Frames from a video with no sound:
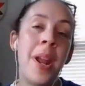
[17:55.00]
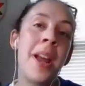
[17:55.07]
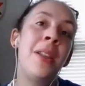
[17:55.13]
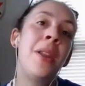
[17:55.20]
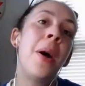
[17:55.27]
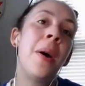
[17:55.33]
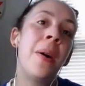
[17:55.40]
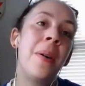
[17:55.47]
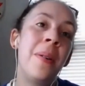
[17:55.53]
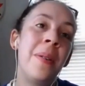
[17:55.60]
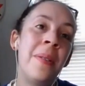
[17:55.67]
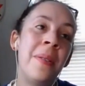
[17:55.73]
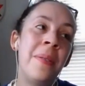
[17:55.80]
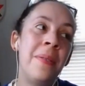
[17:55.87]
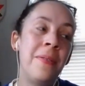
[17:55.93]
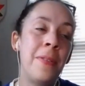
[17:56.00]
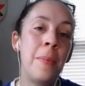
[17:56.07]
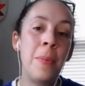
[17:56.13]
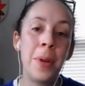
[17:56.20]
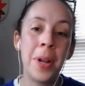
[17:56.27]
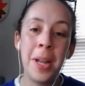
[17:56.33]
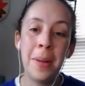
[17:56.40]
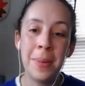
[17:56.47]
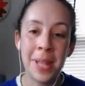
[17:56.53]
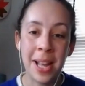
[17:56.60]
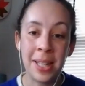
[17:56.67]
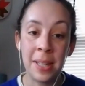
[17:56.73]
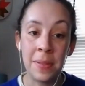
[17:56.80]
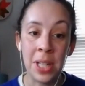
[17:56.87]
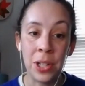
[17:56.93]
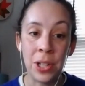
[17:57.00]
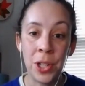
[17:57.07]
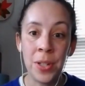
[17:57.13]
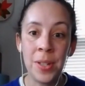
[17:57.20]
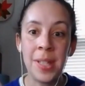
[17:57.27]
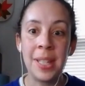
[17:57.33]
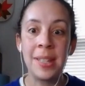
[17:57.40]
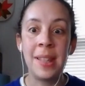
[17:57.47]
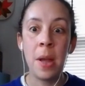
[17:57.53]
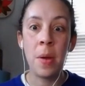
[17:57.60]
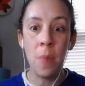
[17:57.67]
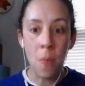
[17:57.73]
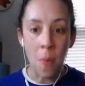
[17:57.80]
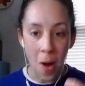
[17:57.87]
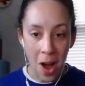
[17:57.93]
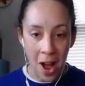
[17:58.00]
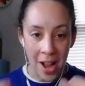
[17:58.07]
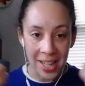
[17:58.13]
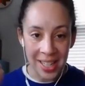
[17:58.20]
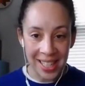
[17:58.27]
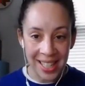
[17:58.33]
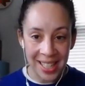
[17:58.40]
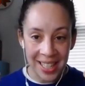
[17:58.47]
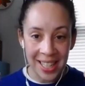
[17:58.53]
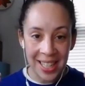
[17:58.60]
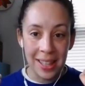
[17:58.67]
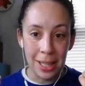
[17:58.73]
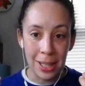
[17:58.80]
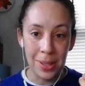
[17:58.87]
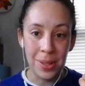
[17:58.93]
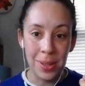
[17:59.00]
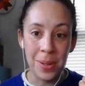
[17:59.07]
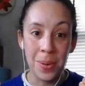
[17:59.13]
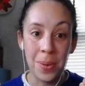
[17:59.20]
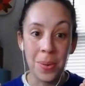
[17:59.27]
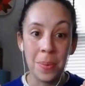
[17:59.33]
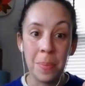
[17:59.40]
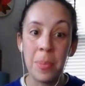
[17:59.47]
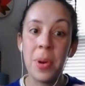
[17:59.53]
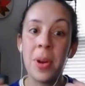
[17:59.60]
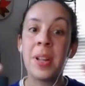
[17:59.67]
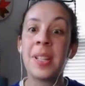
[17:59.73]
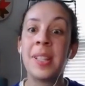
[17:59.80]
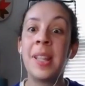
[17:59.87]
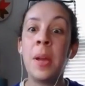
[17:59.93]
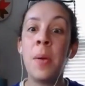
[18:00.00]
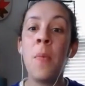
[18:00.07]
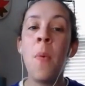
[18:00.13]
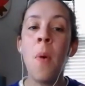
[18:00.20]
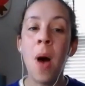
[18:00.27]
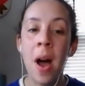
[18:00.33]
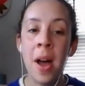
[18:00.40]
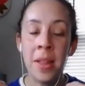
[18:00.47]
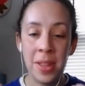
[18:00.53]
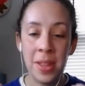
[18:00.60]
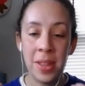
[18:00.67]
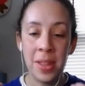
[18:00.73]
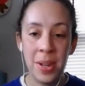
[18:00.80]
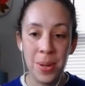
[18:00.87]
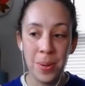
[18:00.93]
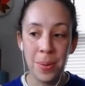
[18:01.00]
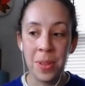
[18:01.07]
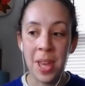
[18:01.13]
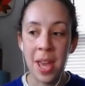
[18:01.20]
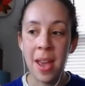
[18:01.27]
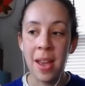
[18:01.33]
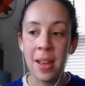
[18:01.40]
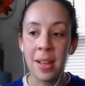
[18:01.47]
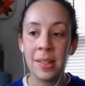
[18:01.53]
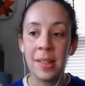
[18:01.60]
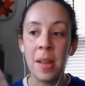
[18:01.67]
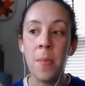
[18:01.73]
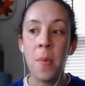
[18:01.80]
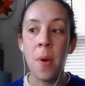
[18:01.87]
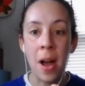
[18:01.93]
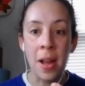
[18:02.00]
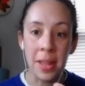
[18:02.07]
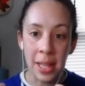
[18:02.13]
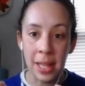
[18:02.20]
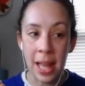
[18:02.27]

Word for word: I know from working with lots of teachers is they want these new books. They want the new things. They want the